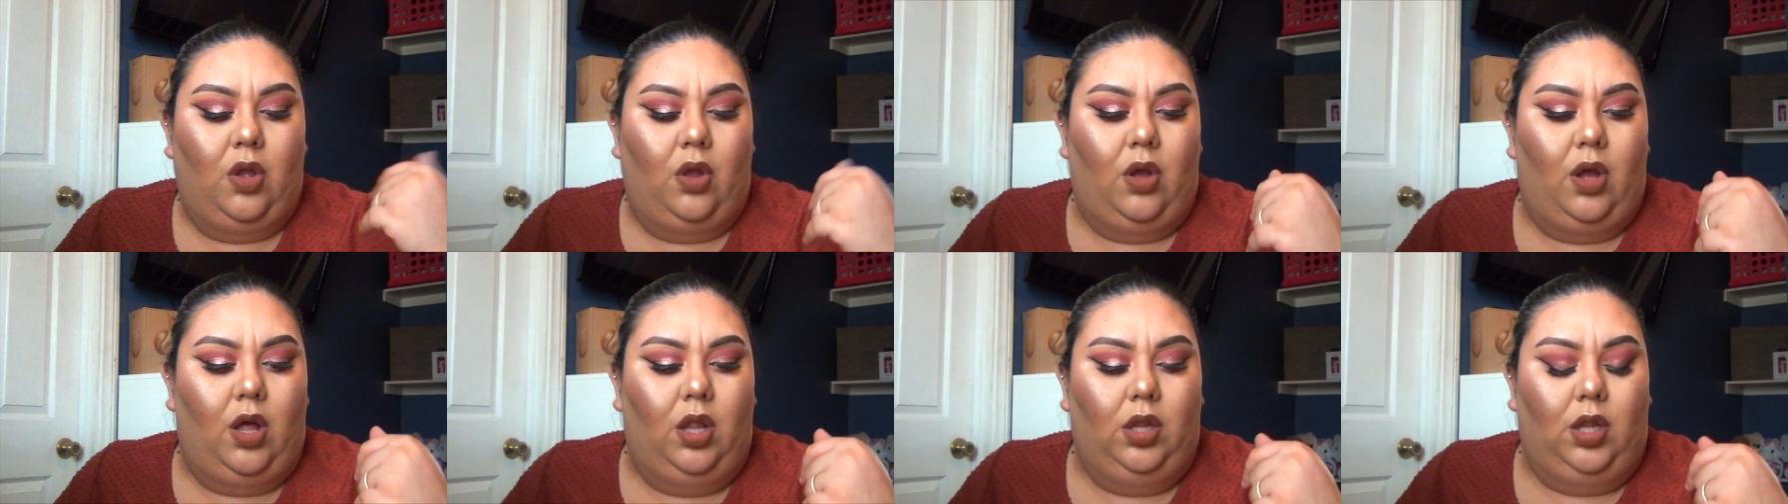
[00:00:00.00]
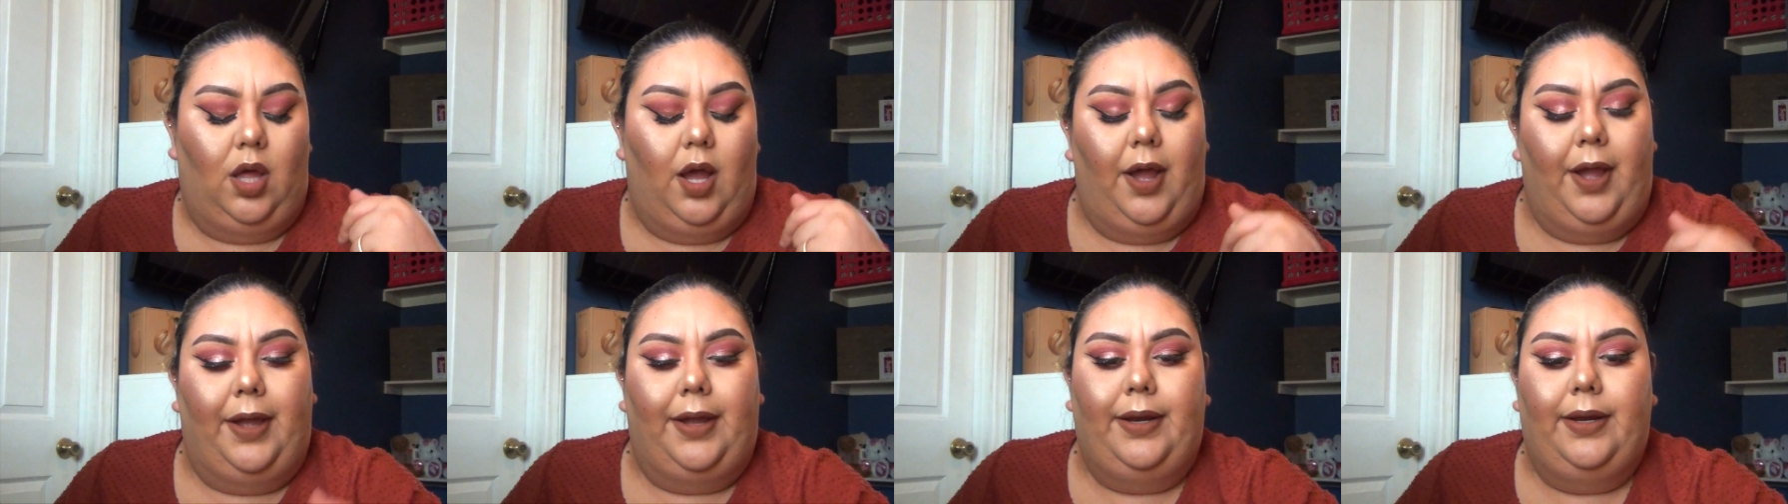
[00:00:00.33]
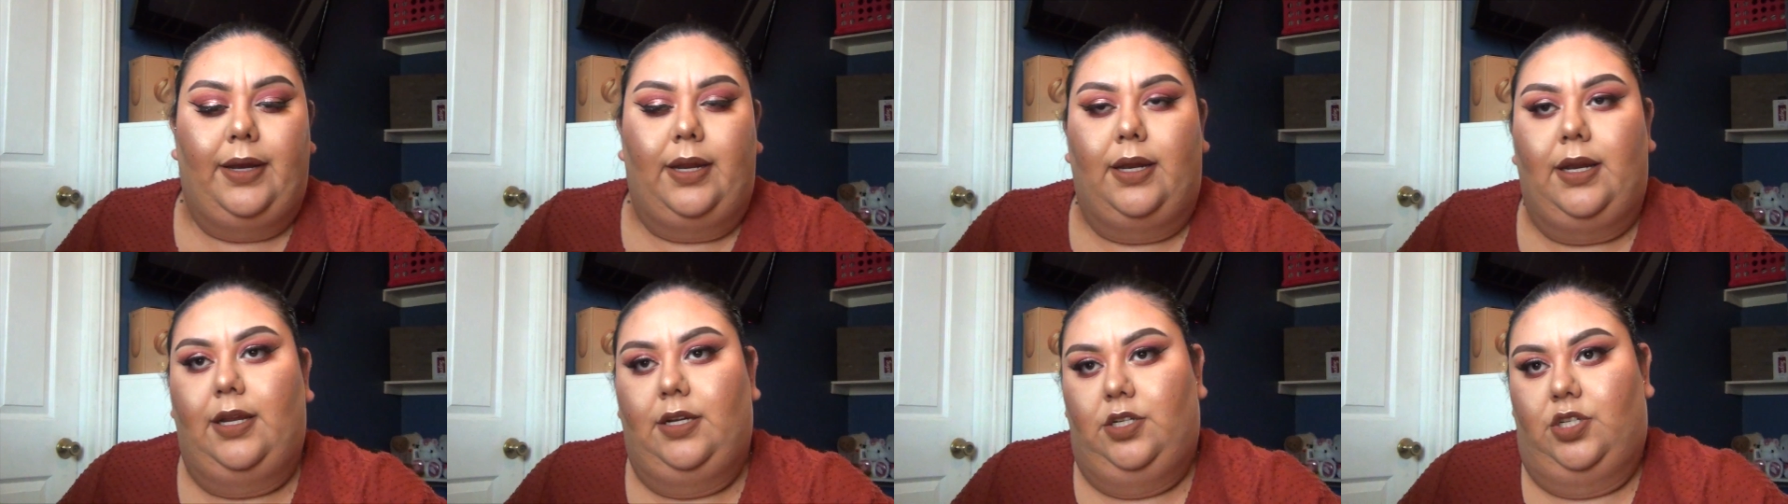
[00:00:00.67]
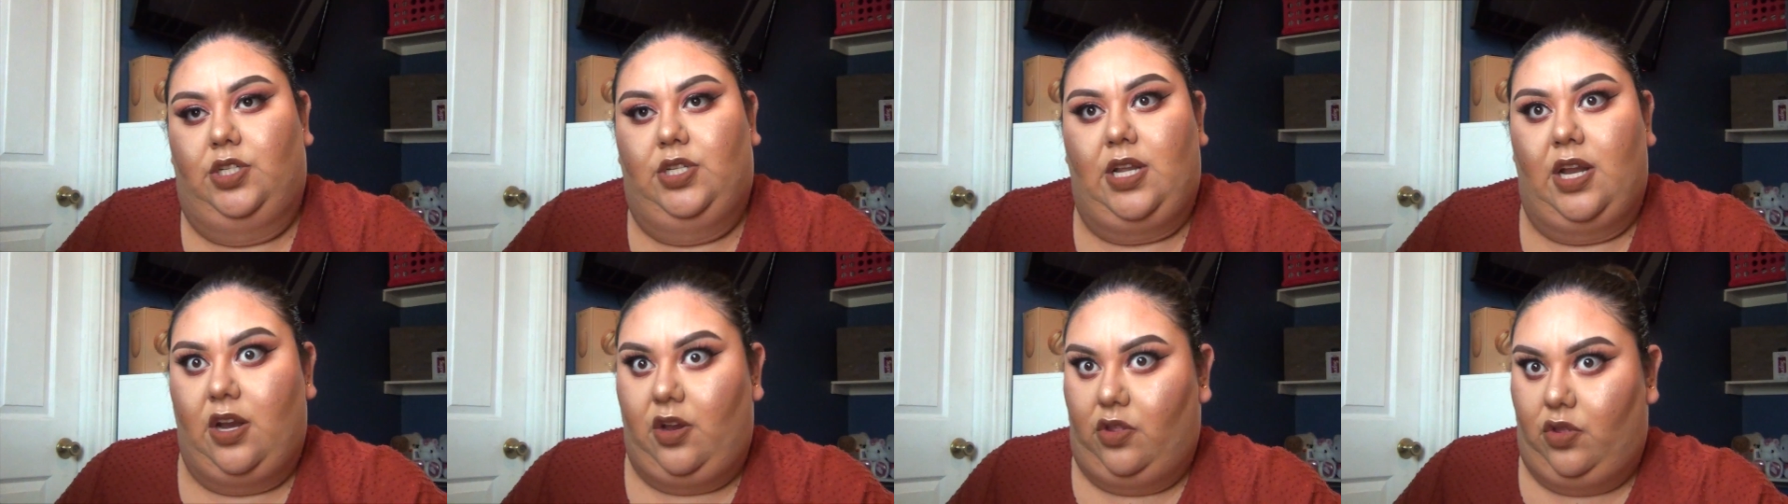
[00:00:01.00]
a lot and I
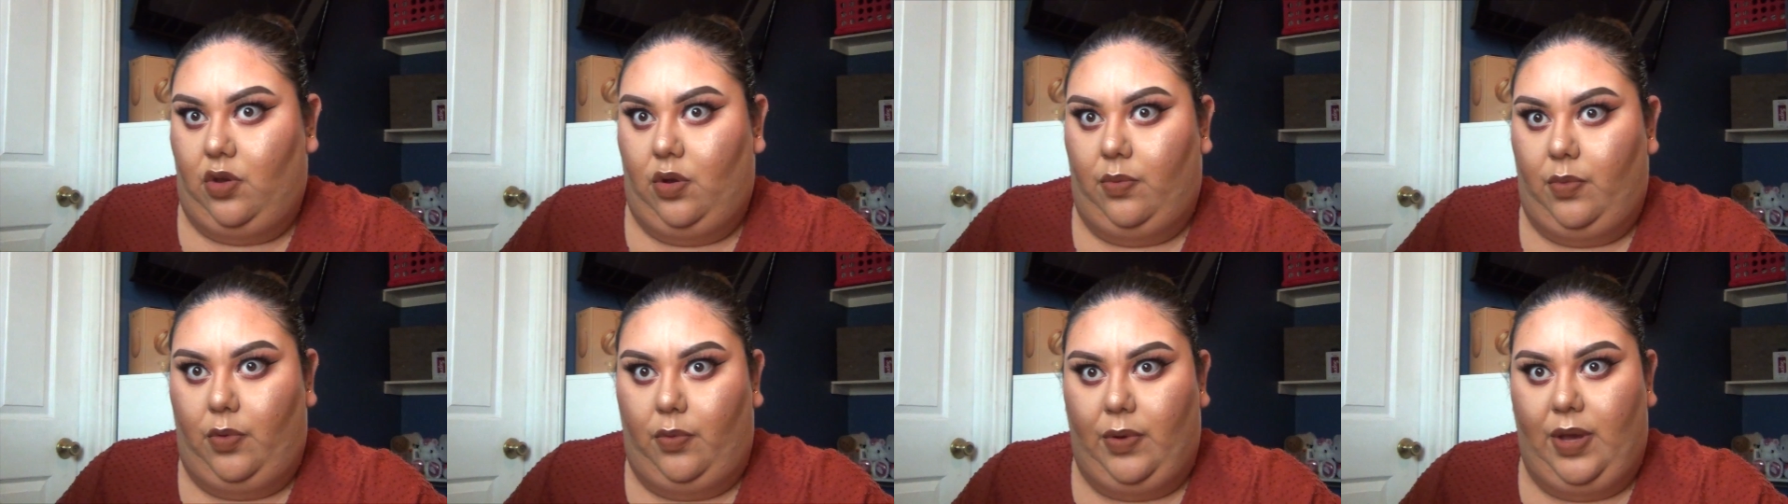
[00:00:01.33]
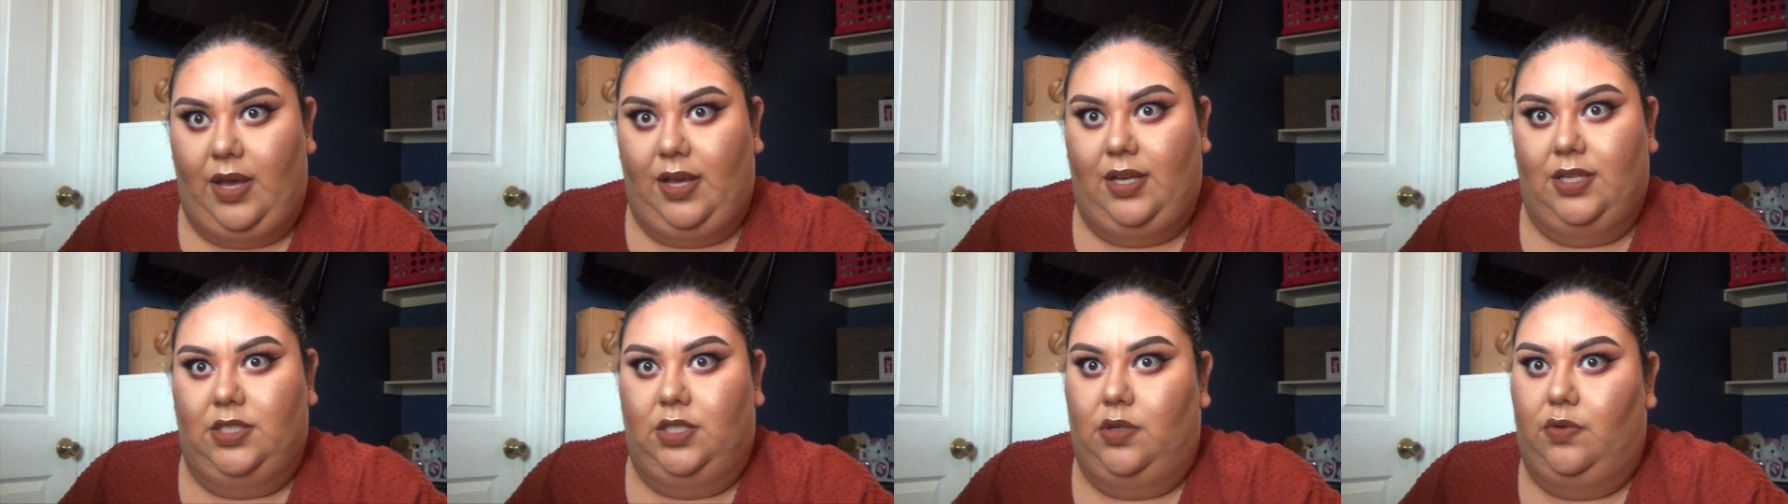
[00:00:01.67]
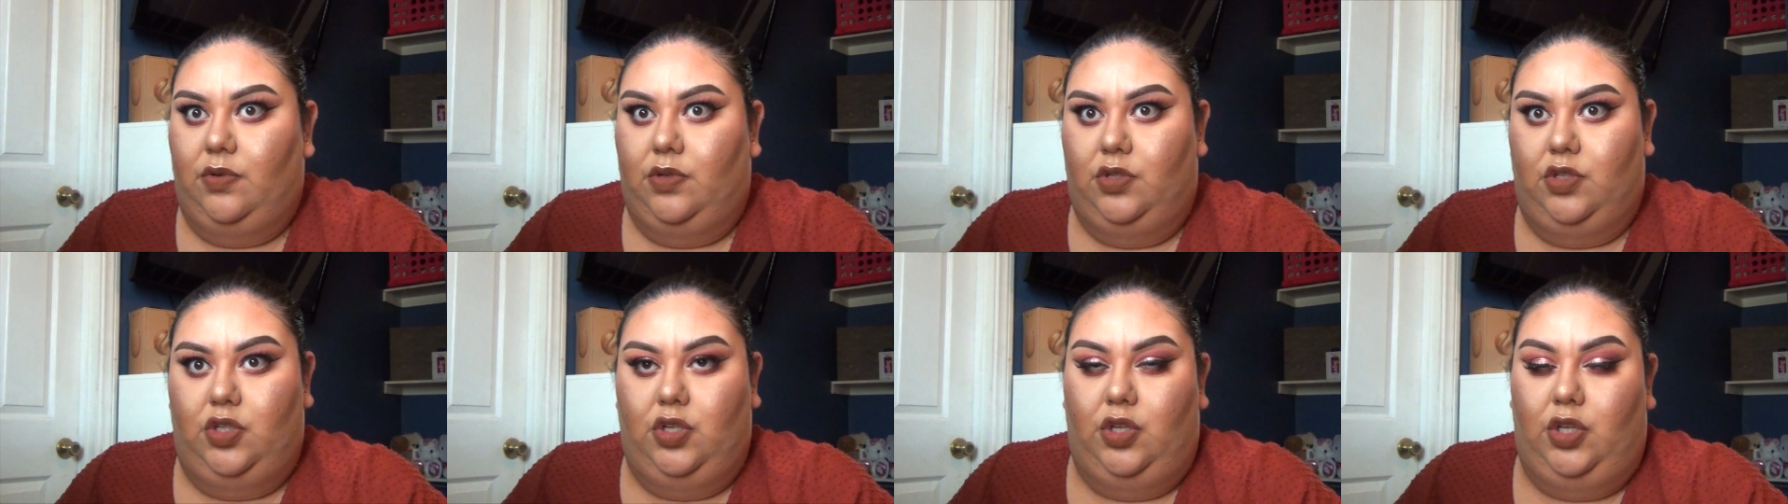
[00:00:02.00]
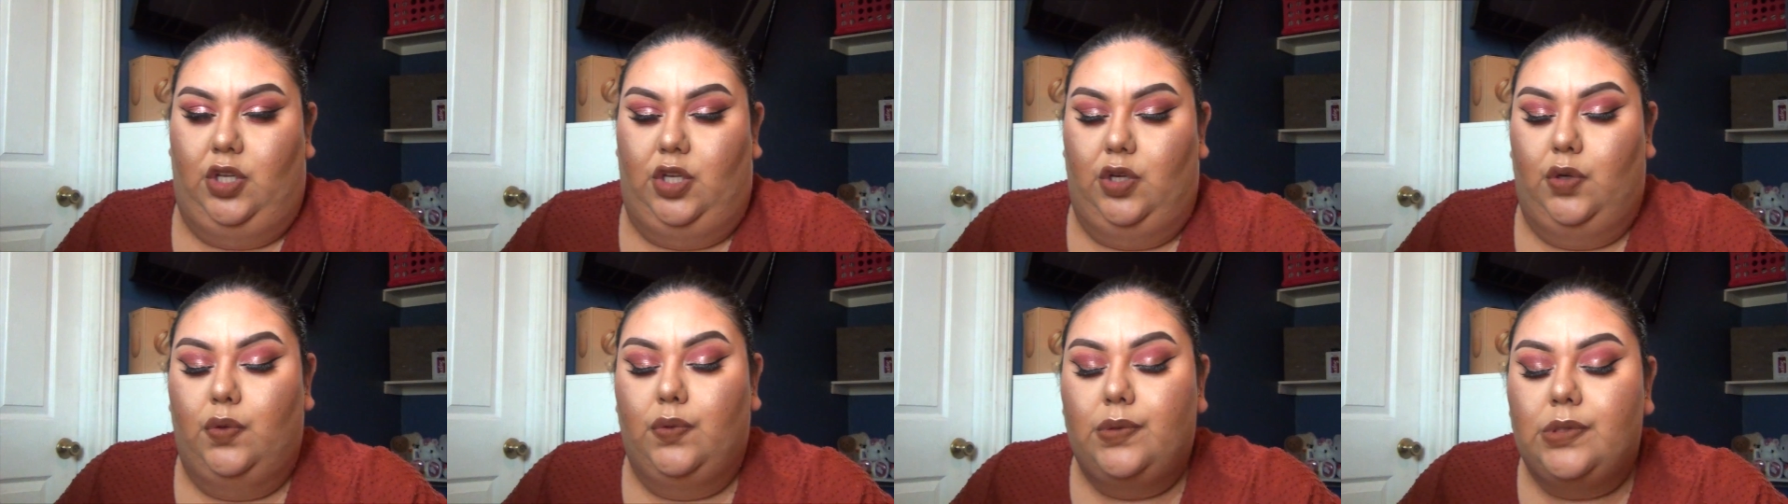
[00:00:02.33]
just had to throw them away because they were too
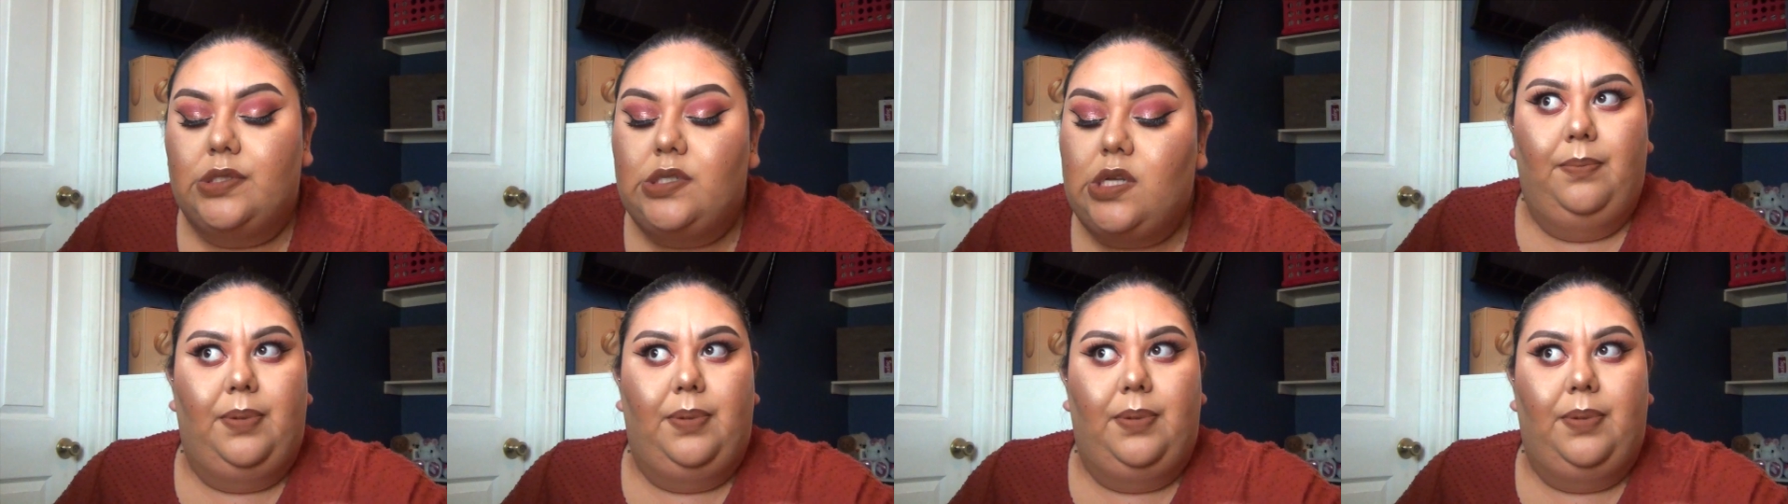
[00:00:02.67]
used.